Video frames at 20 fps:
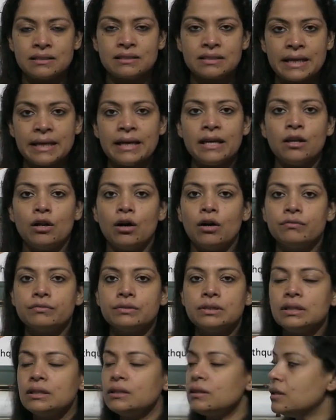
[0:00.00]
scale of
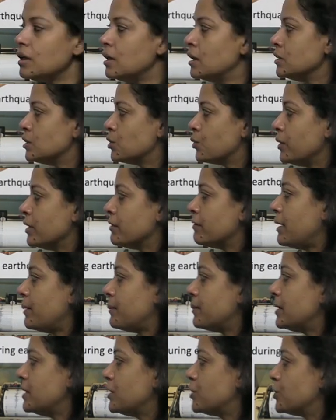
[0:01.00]
the earthquake
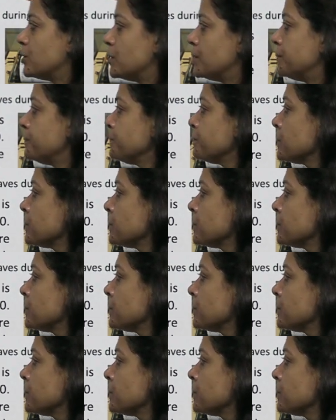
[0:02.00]
vibration.